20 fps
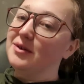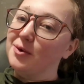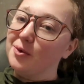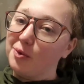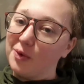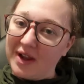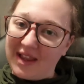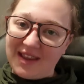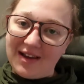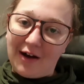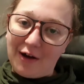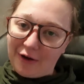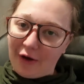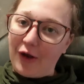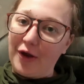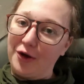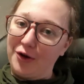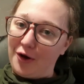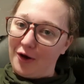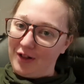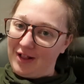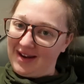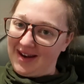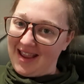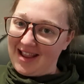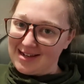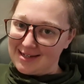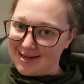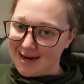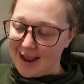We are going on
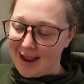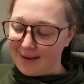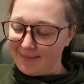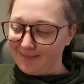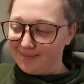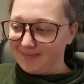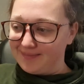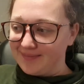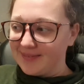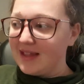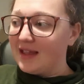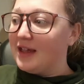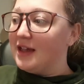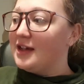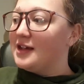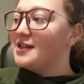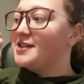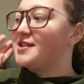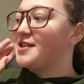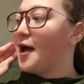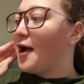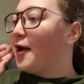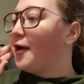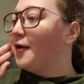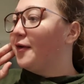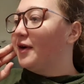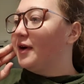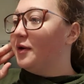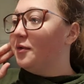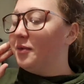holiday today.
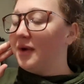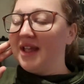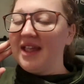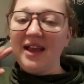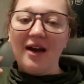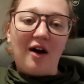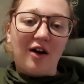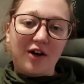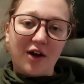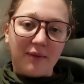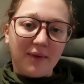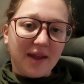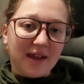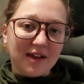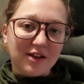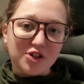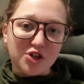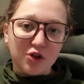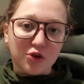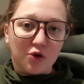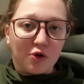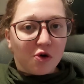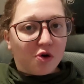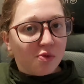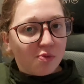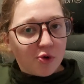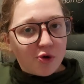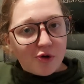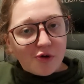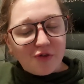So we are going to
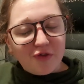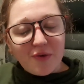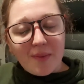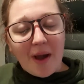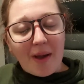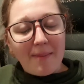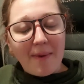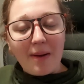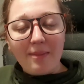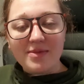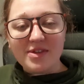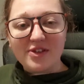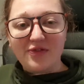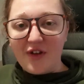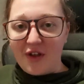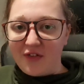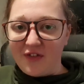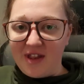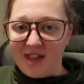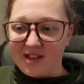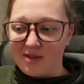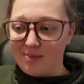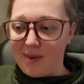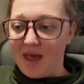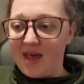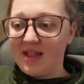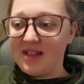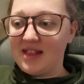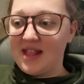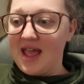Cornwall for my mum's 50th
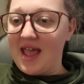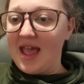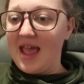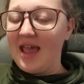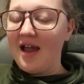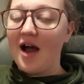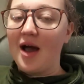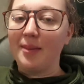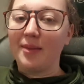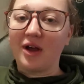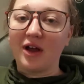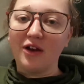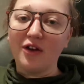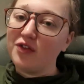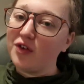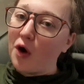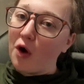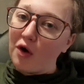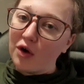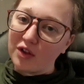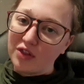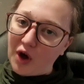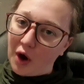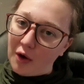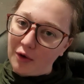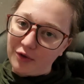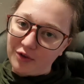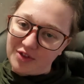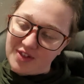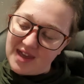birthday. I'm gonna vlog the
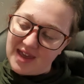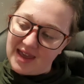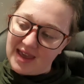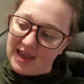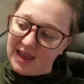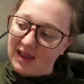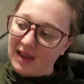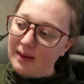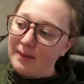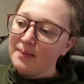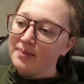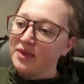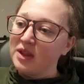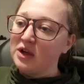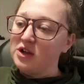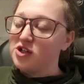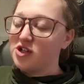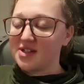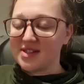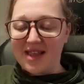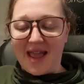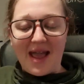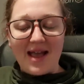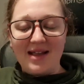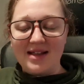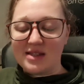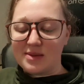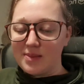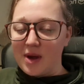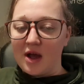whole thing, just get
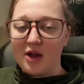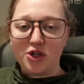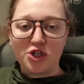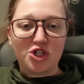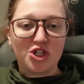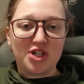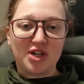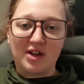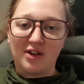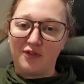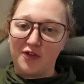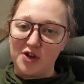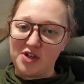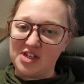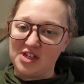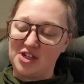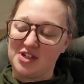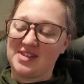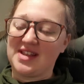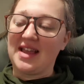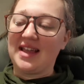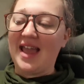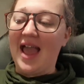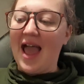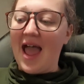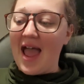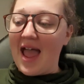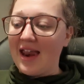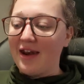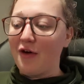as much footage as I
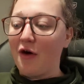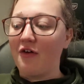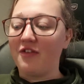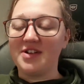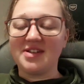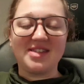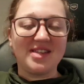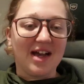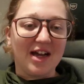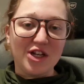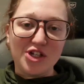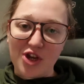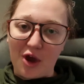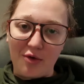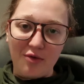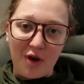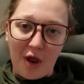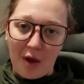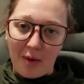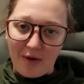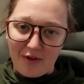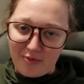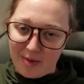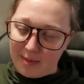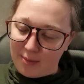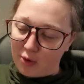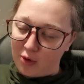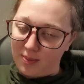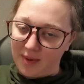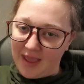can. Obviously I don't know if
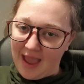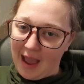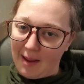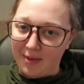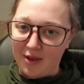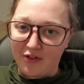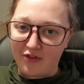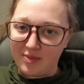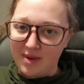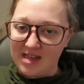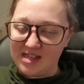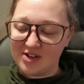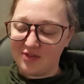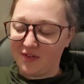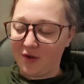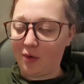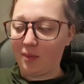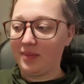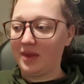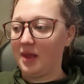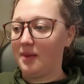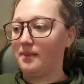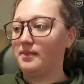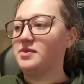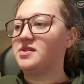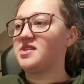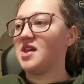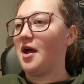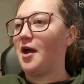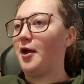people will be happy for me to film them,
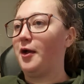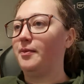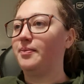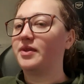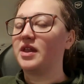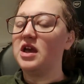so